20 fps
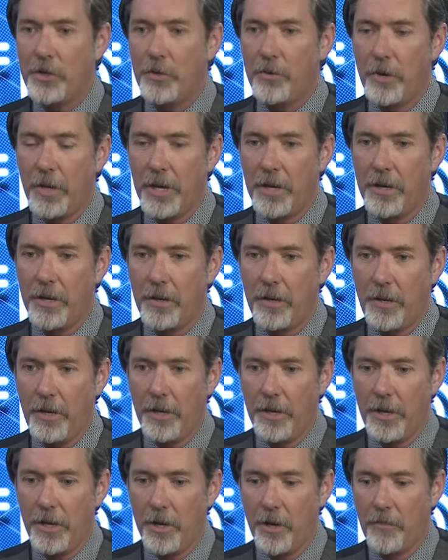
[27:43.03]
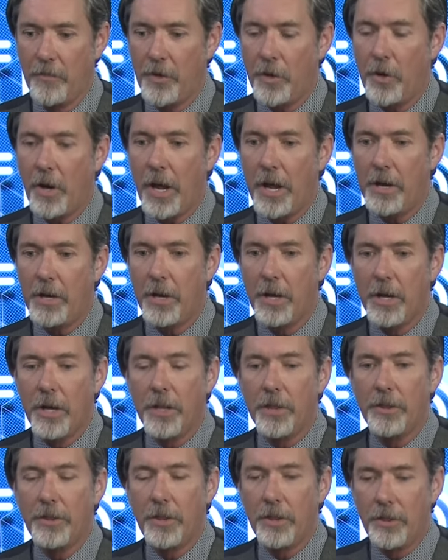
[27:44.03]
you in an interview, and
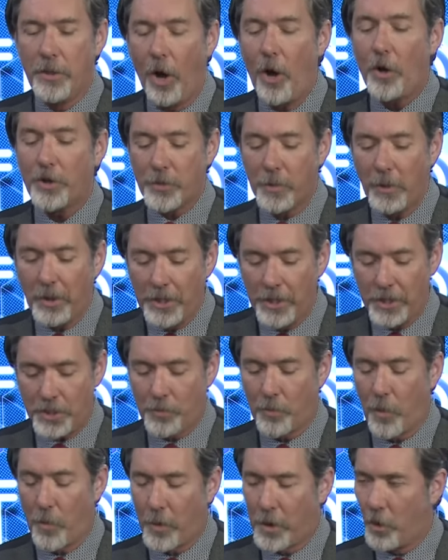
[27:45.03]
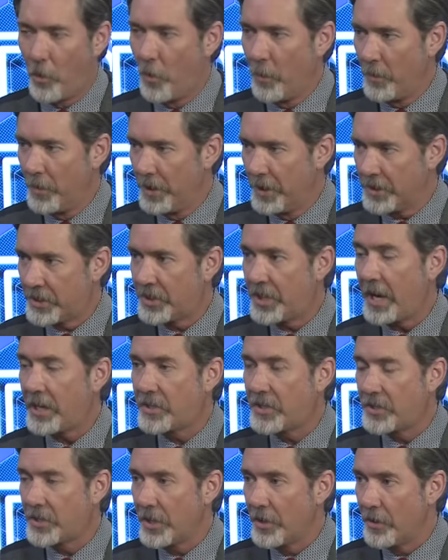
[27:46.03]
ultimately this is where we're going with this.
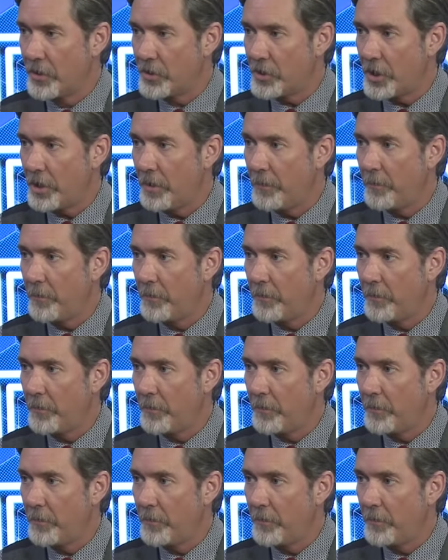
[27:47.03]
Sex is energy.